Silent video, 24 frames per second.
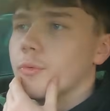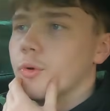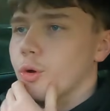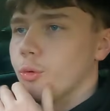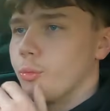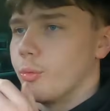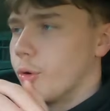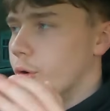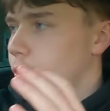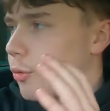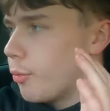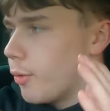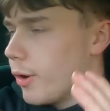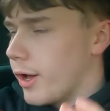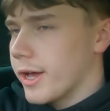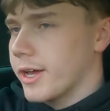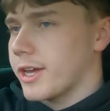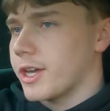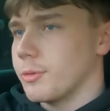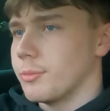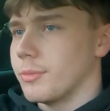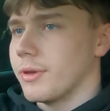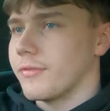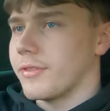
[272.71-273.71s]
We're
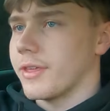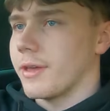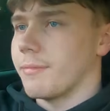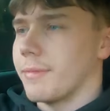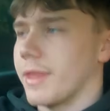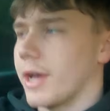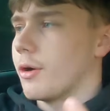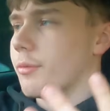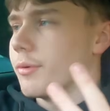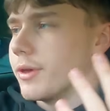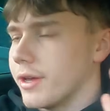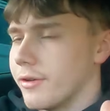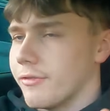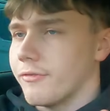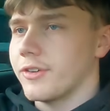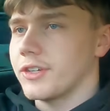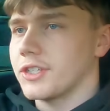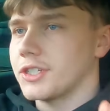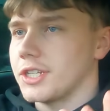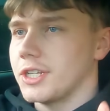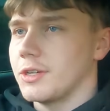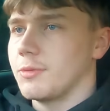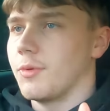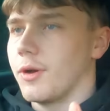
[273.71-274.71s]
working with them now. We are officially